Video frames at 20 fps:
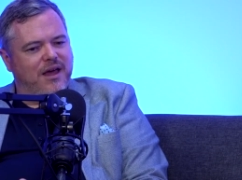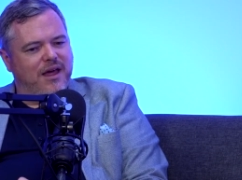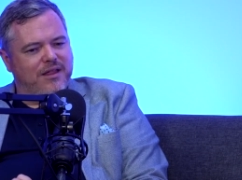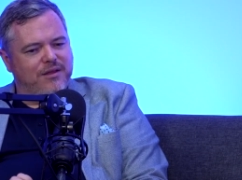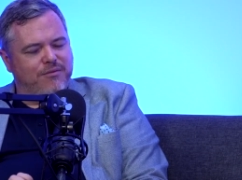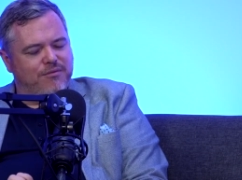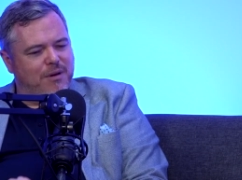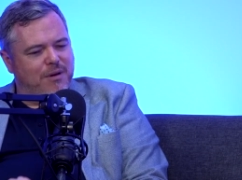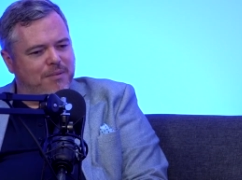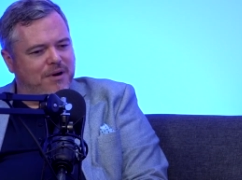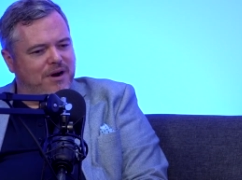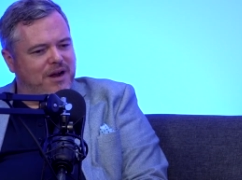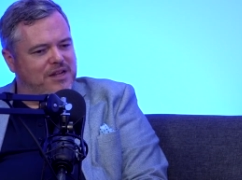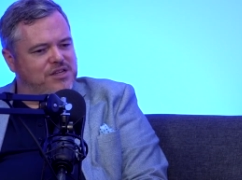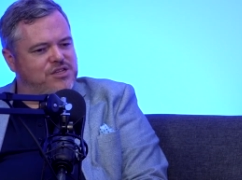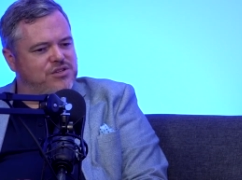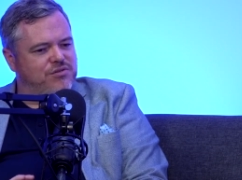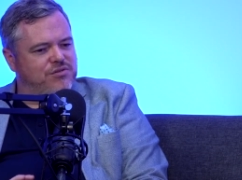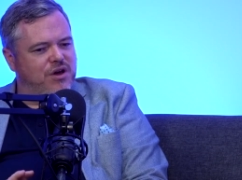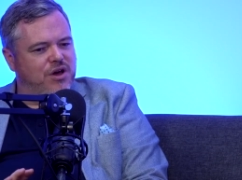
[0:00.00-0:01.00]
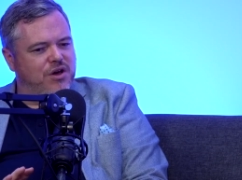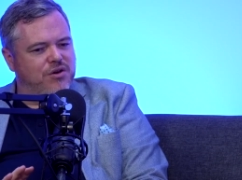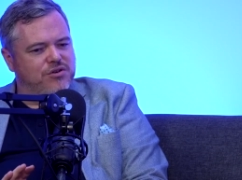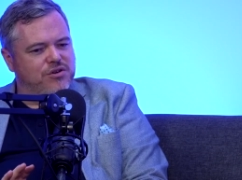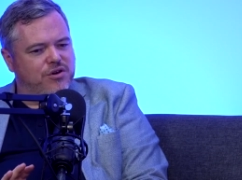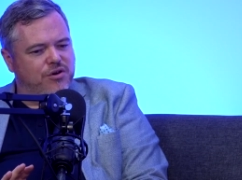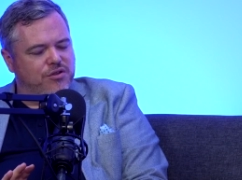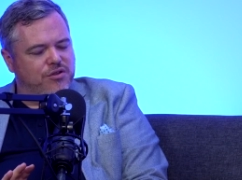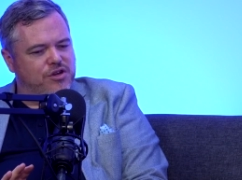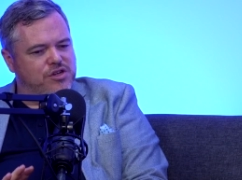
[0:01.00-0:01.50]
the rubber hits the road
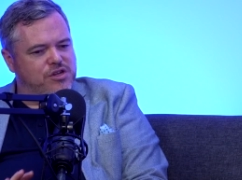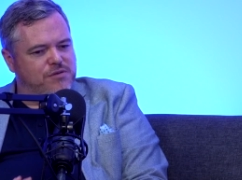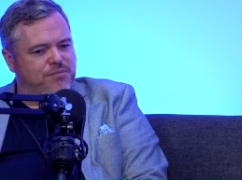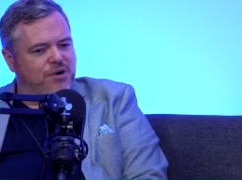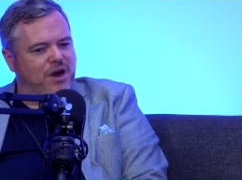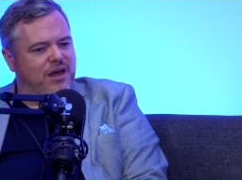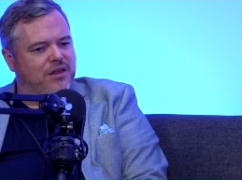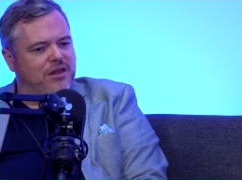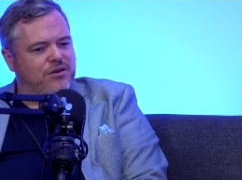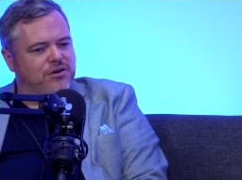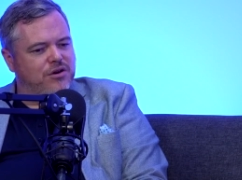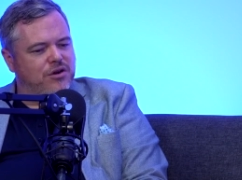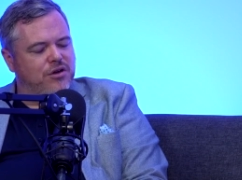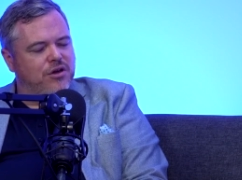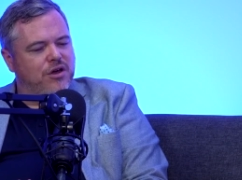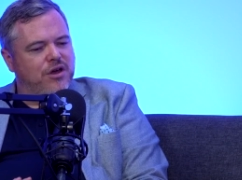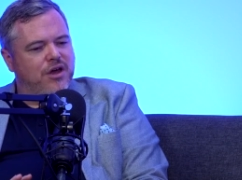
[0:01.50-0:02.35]
or there's a breakthrough.